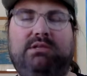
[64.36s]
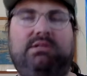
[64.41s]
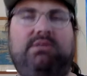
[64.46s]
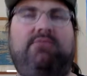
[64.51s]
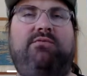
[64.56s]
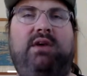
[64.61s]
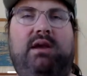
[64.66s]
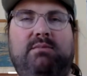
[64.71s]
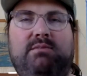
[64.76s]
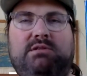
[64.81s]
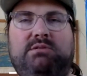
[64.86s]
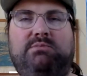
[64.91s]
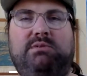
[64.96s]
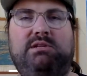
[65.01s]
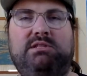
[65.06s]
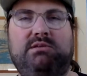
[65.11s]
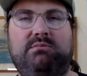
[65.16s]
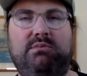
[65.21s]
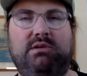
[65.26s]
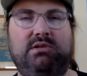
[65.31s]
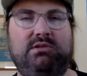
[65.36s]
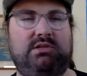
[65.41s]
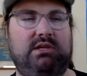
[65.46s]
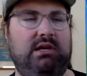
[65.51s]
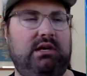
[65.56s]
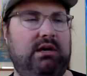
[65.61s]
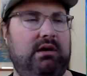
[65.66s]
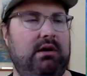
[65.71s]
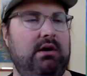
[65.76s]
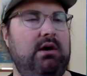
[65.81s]
It's a famous piece of
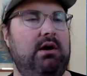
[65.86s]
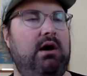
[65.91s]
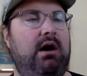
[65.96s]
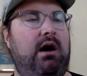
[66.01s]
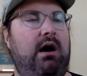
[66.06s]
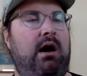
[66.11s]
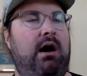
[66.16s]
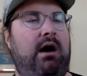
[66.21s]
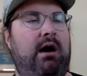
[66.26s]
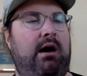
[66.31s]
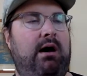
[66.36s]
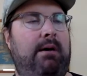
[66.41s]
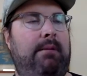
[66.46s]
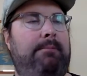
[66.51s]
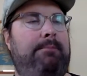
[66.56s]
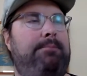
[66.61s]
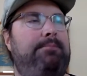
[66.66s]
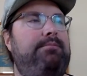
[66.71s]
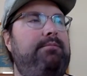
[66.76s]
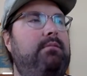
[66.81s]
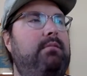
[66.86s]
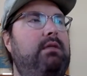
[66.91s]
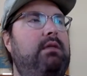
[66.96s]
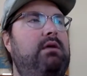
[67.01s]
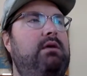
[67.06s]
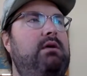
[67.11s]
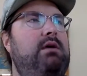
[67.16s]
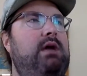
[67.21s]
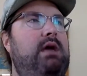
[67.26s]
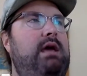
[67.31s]
music.
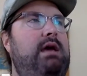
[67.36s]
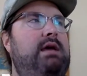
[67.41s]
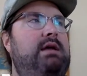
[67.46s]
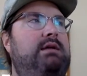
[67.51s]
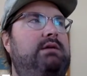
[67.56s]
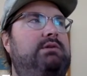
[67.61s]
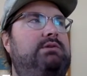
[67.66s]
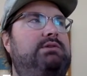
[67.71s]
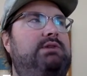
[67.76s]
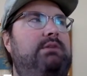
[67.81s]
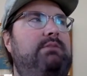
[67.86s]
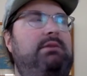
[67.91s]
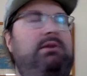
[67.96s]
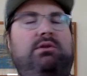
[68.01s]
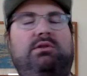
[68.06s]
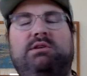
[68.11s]
And some of you,